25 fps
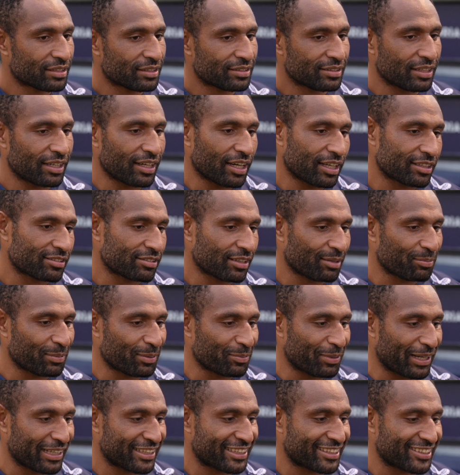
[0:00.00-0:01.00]
Yeah, I tried my
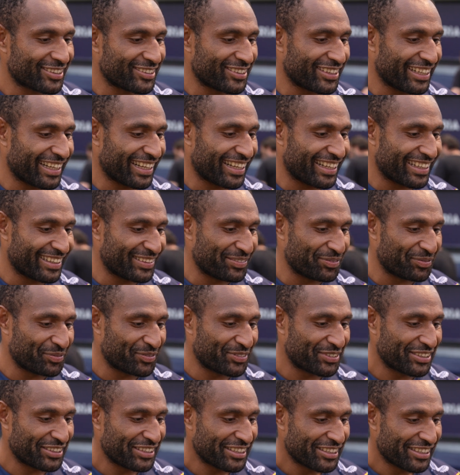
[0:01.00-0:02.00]
best to
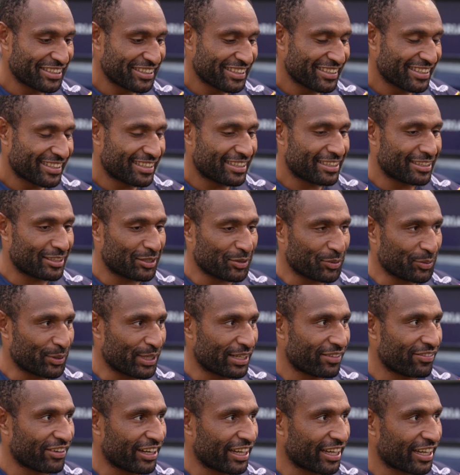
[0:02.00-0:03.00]
do
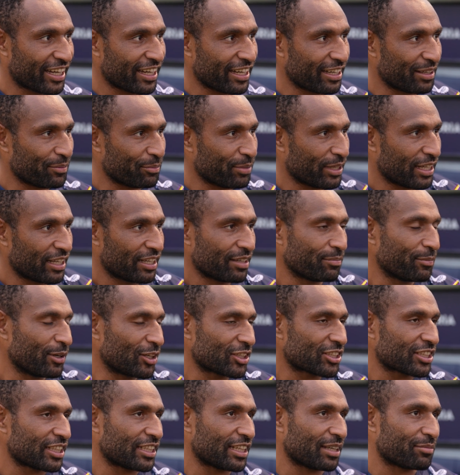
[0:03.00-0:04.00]
whatever I can, but
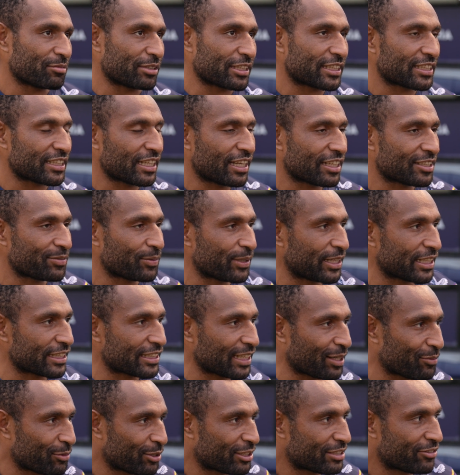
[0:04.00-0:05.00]
mostly I'm just spending
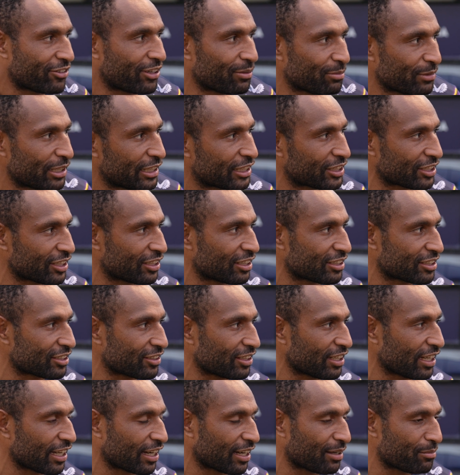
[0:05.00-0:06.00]
time with family, so it's
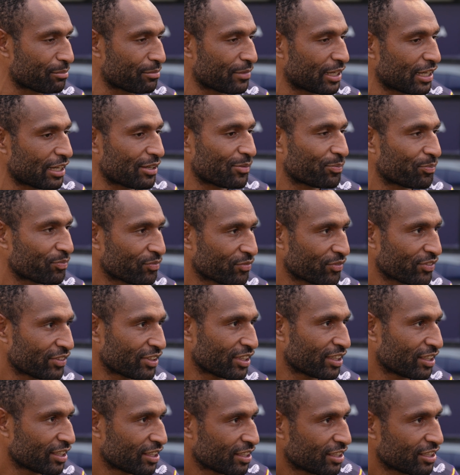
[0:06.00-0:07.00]
not like I'm
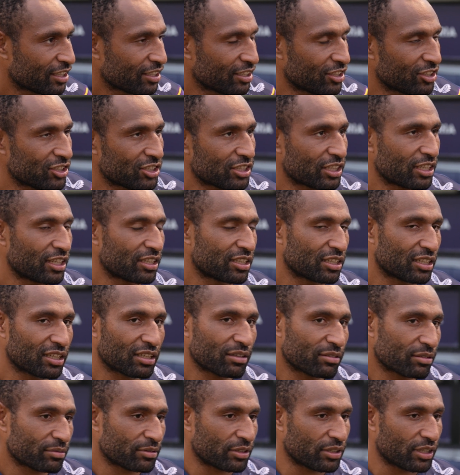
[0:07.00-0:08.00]
losing
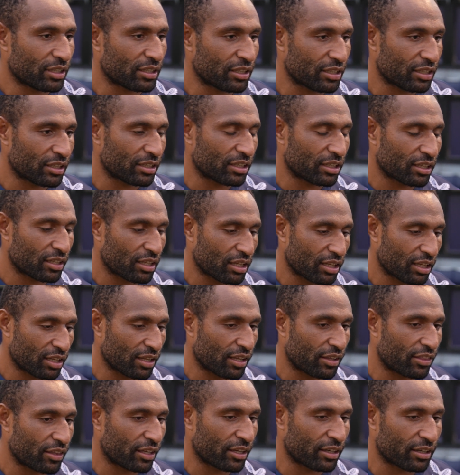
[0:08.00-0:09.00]
anything.
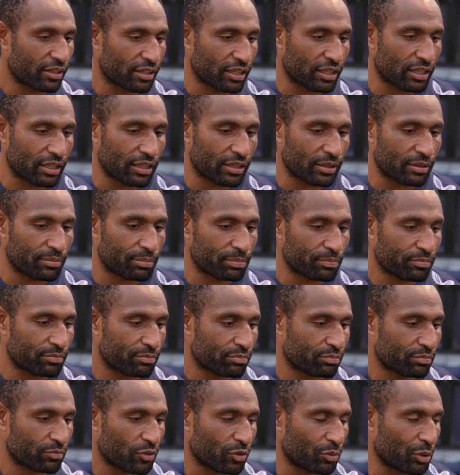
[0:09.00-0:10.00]
I think
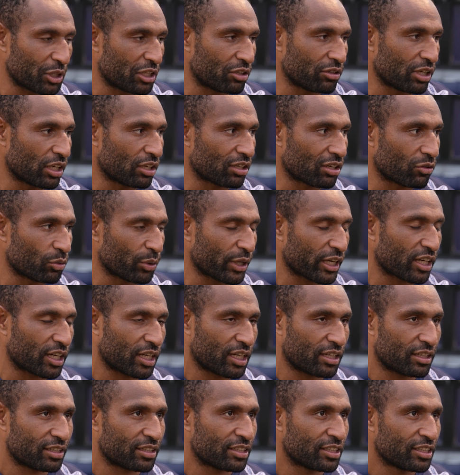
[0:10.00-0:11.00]
we do a lot of work
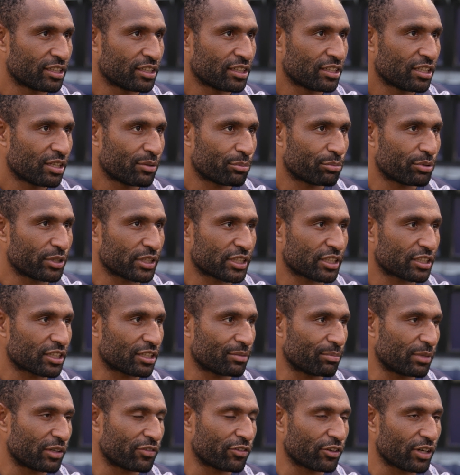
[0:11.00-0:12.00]

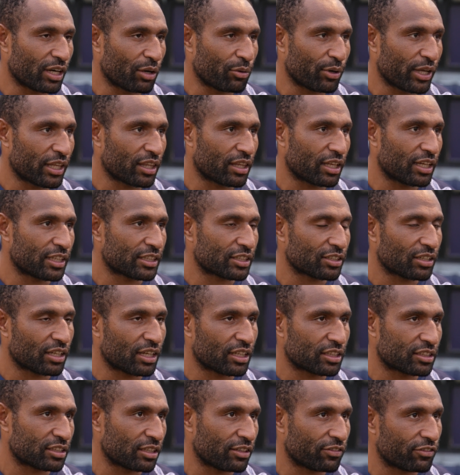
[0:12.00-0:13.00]
pre-season before I went there, so
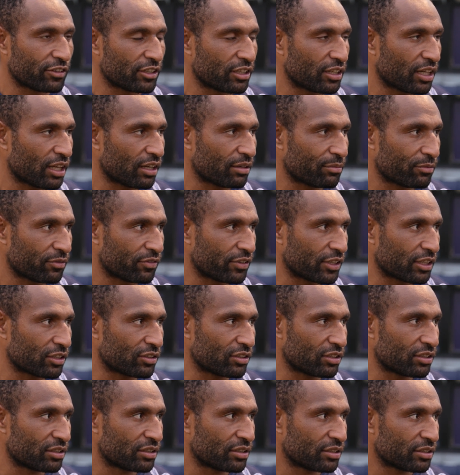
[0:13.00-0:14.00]
I still feel
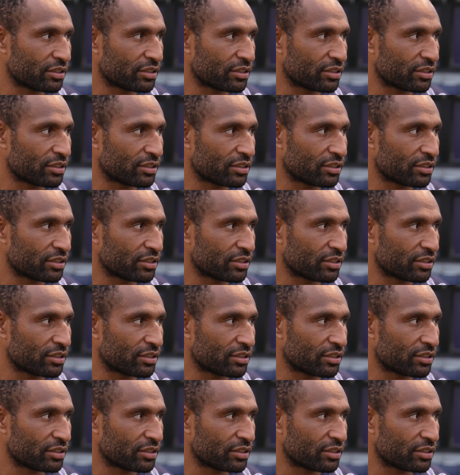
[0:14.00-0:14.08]
good.